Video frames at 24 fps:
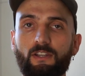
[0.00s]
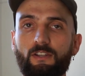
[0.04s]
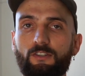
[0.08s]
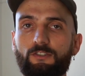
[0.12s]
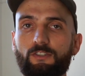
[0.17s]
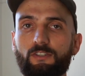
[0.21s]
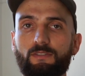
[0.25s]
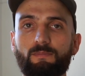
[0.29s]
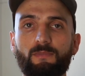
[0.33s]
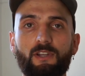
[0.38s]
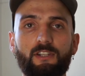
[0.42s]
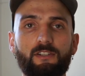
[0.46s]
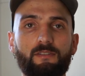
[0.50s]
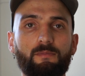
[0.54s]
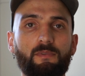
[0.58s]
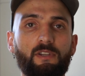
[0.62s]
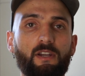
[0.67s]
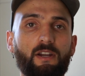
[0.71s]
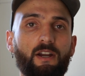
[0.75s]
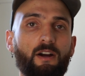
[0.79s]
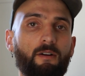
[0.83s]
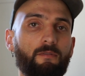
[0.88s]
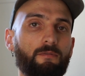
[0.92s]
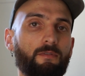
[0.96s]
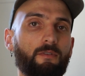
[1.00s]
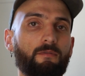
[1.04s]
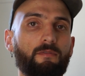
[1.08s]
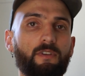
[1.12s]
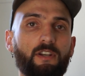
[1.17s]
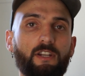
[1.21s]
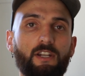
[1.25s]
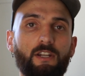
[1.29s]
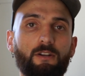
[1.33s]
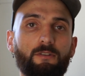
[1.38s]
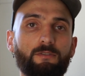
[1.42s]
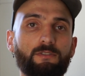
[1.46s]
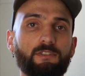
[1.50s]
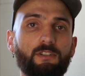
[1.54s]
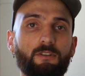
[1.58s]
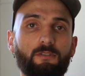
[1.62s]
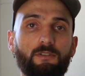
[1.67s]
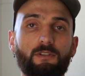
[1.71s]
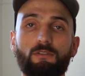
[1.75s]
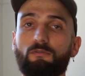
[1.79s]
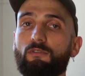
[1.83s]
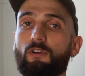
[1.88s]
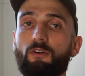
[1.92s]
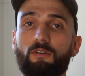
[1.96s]
It's just meant to be a helpful video so
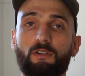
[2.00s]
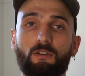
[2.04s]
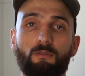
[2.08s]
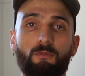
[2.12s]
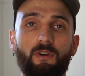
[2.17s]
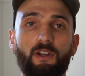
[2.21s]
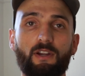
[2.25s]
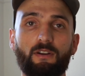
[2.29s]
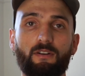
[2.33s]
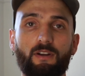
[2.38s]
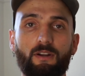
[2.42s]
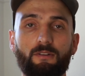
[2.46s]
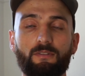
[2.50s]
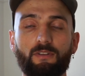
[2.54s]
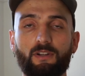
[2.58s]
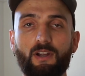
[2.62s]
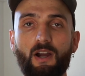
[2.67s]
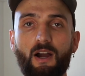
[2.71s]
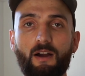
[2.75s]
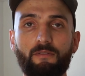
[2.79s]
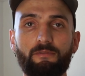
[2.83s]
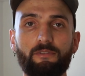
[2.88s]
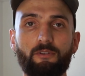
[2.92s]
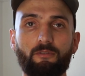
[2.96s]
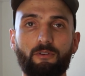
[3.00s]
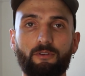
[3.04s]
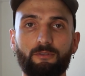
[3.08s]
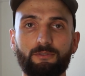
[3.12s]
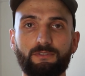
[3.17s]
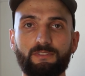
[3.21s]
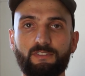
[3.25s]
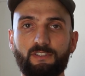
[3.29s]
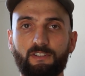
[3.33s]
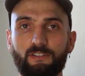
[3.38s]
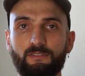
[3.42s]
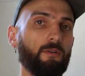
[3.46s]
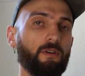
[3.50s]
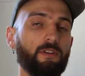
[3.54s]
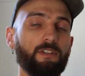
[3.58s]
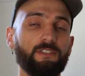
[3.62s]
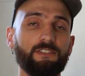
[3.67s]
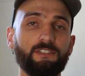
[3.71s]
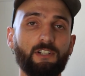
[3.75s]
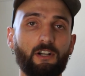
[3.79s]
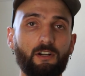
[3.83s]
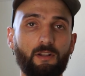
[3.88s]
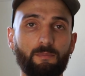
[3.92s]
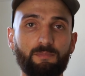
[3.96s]
you know your way around a coffee roaster. We're gonna
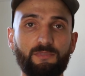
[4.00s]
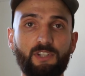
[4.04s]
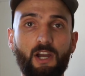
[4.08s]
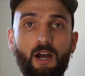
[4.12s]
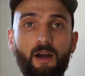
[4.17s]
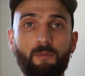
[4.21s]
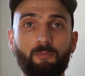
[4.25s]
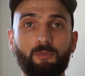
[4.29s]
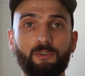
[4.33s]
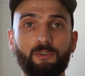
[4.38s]
start up top